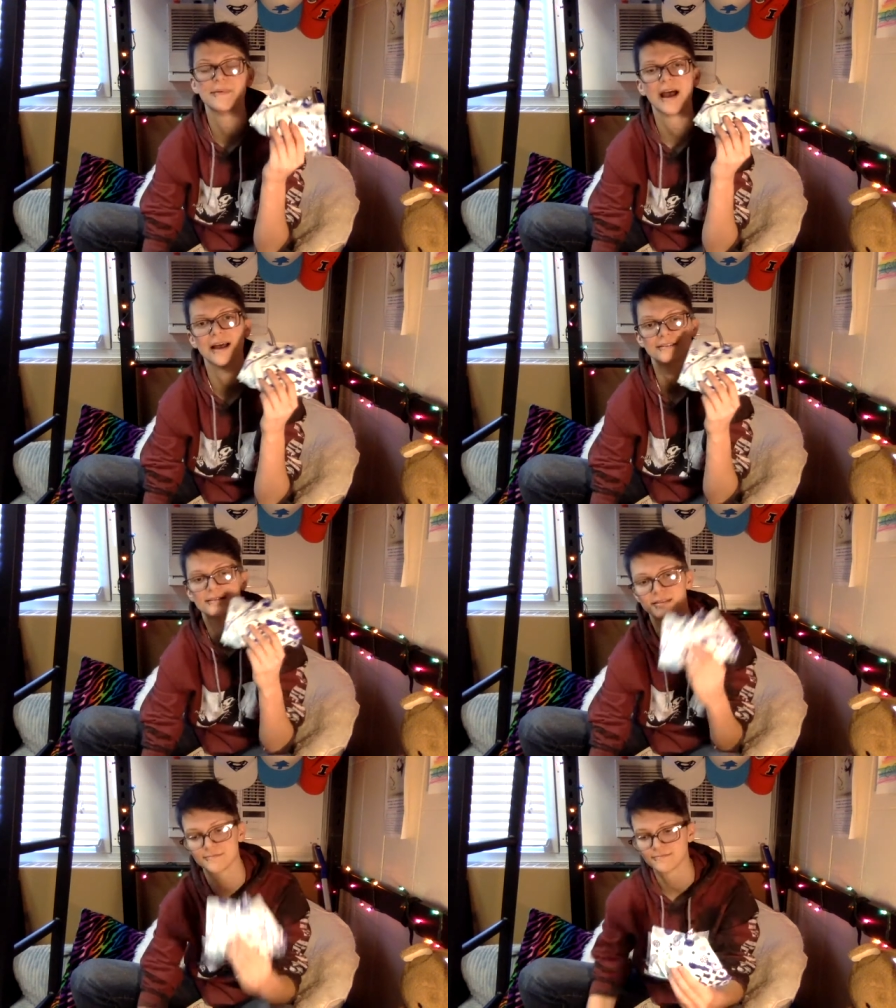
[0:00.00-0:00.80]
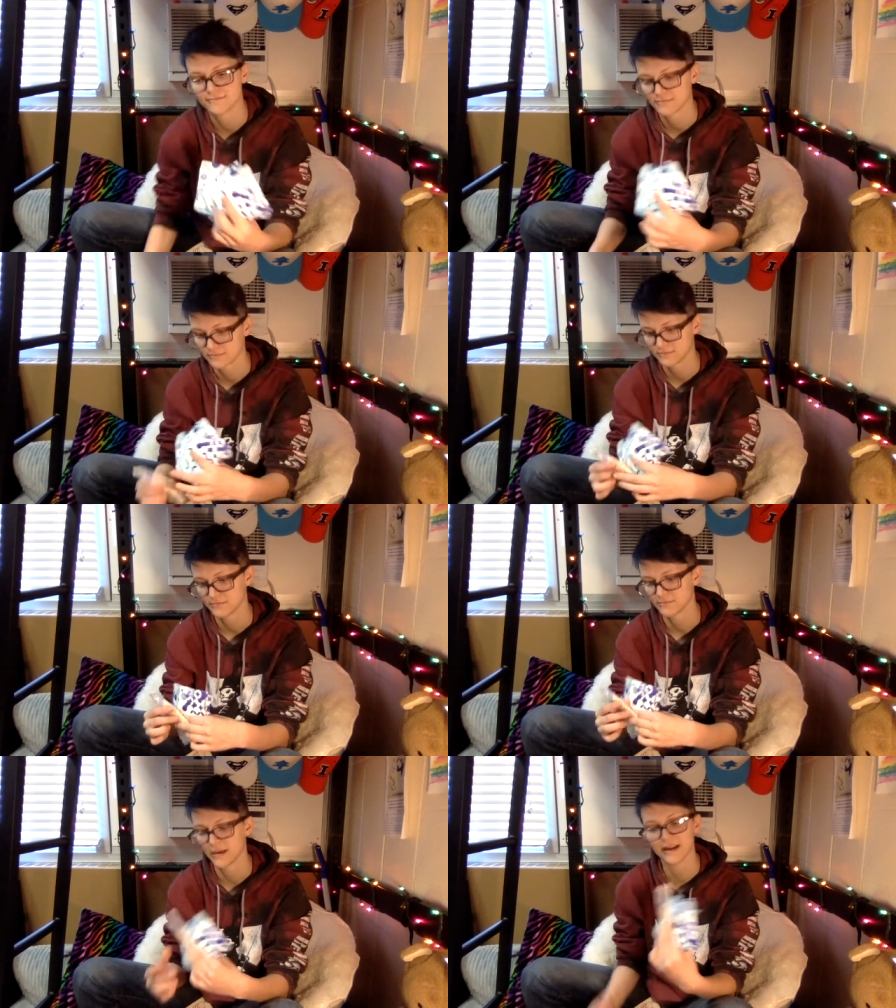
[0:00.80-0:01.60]
pads
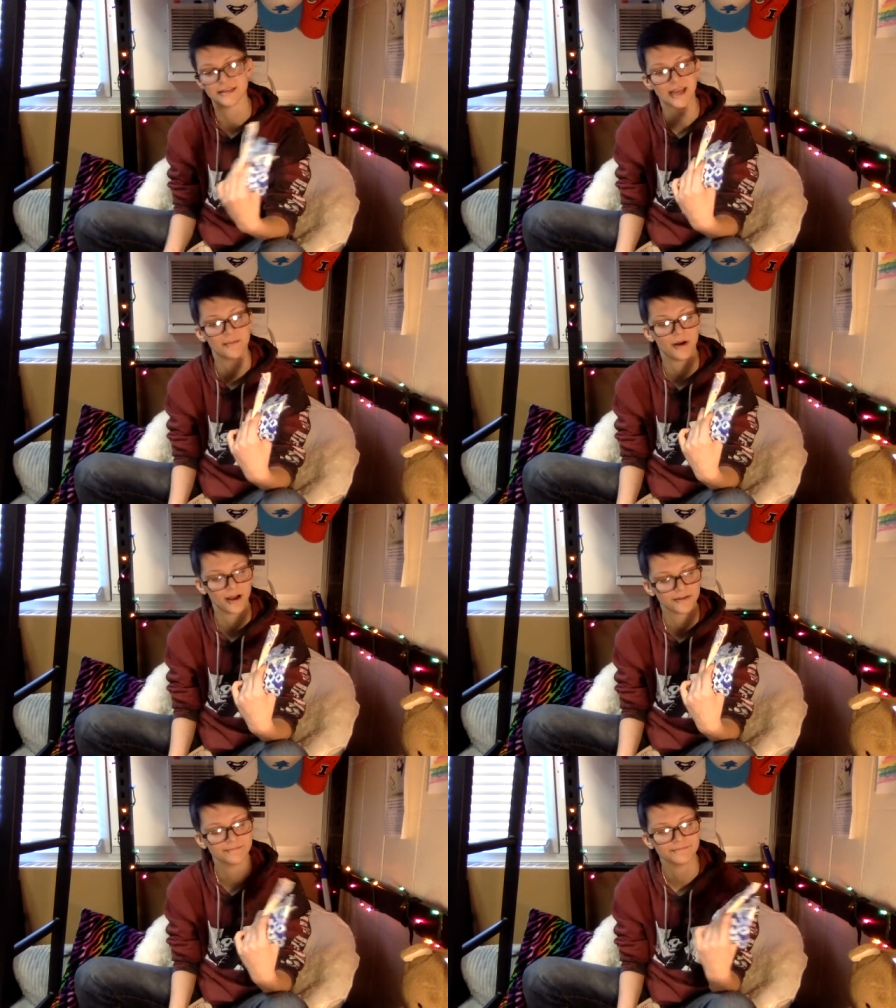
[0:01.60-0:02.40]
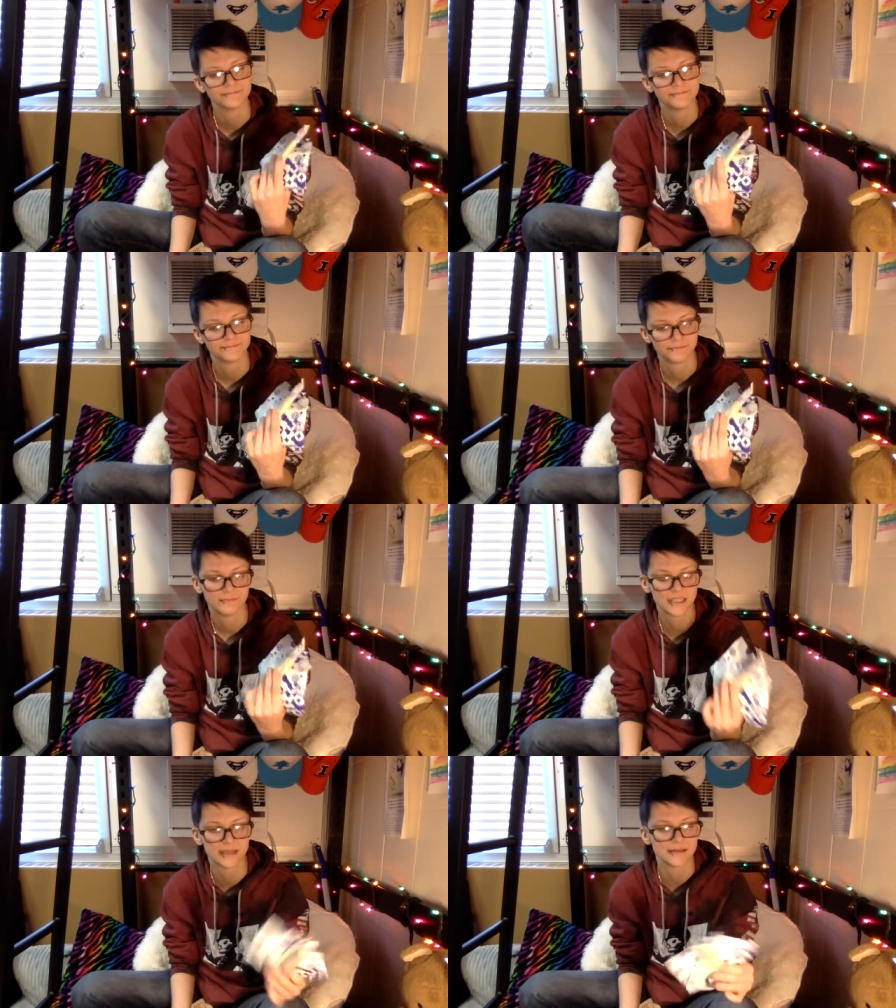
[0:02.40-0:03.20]
and a tampon
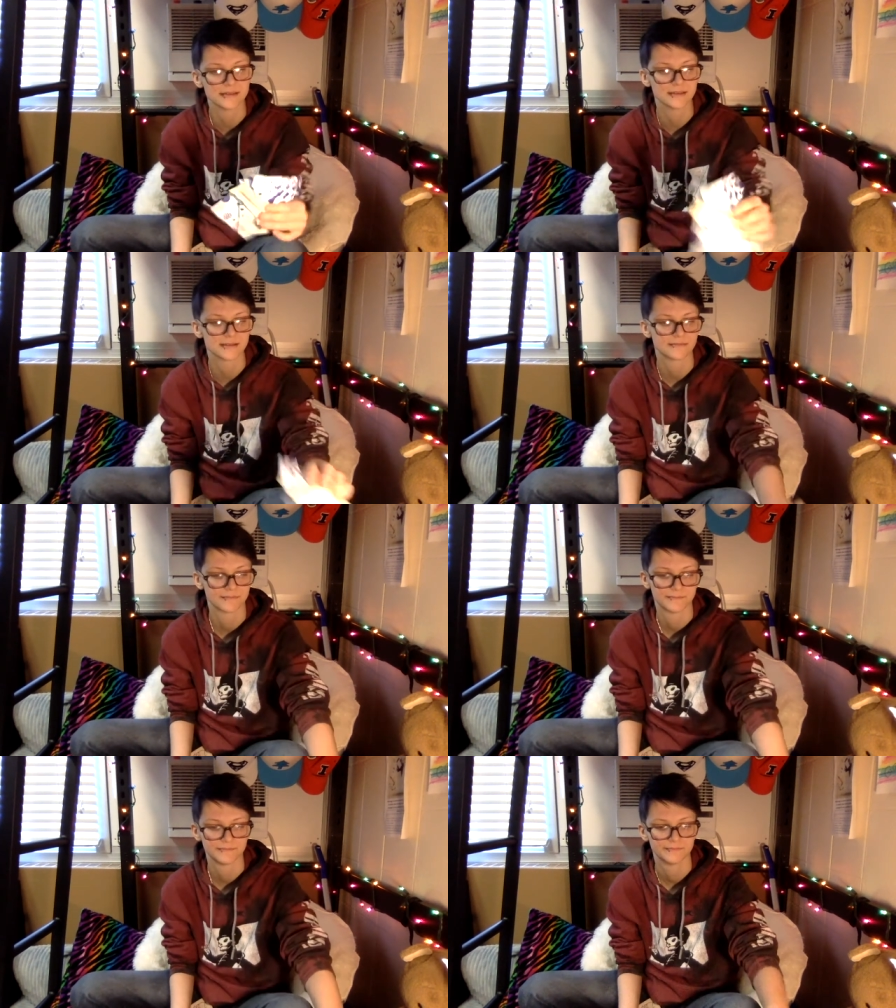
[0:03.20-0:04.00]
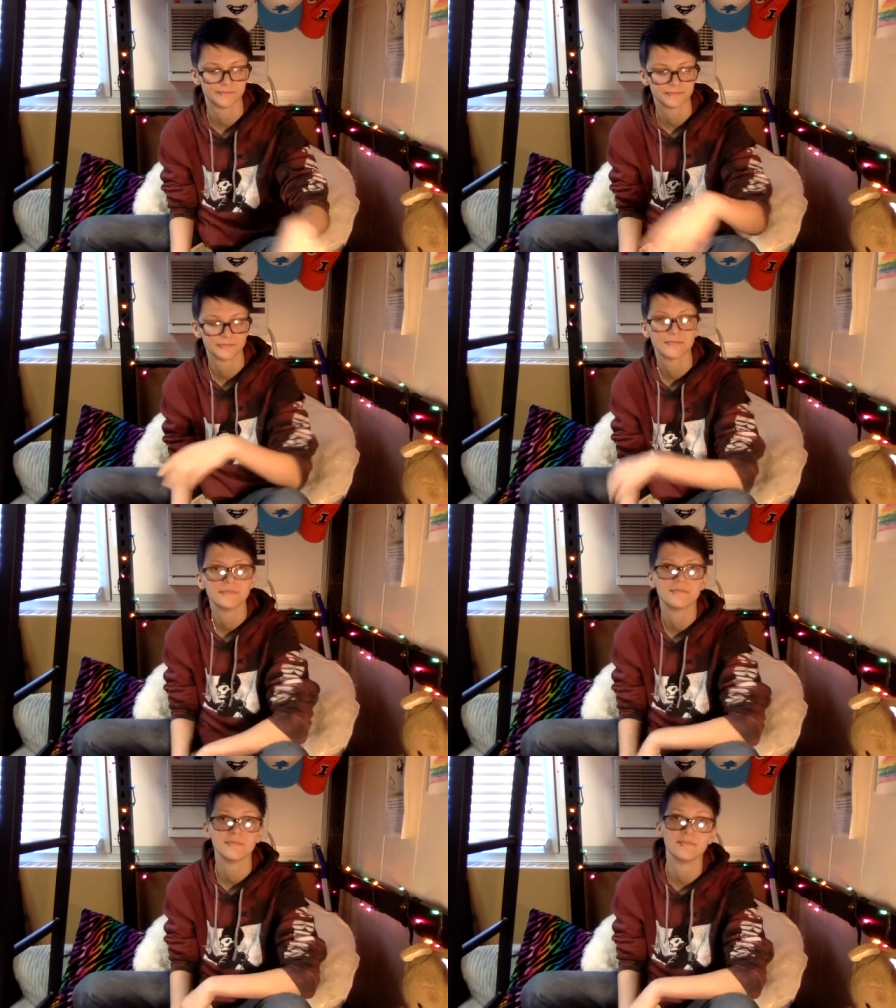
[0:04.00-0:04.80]
because
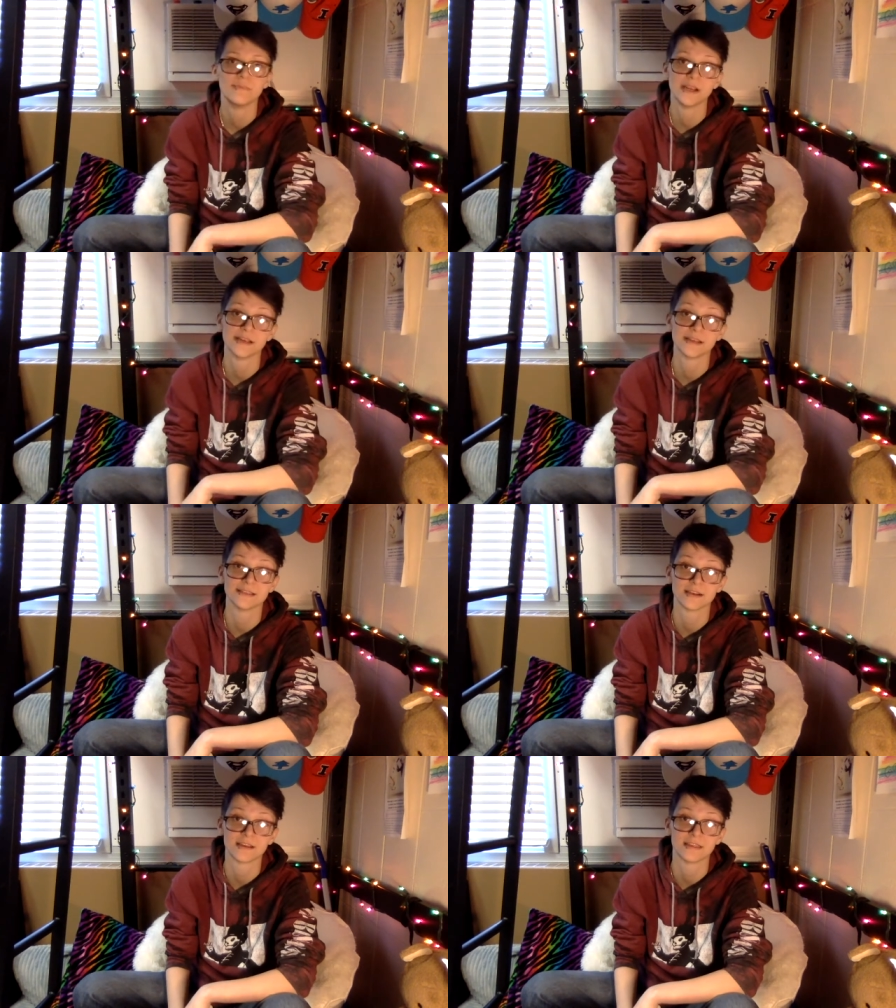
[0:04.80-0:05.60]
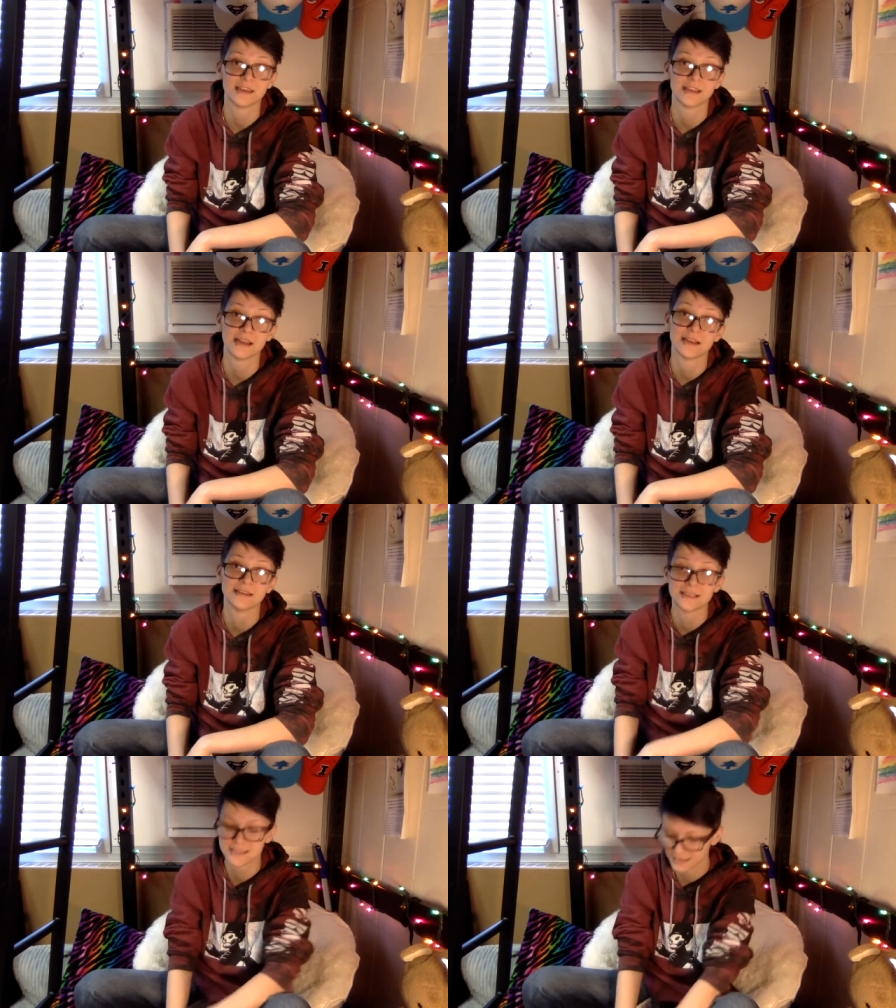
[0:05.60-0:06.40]
periods are a thing that exist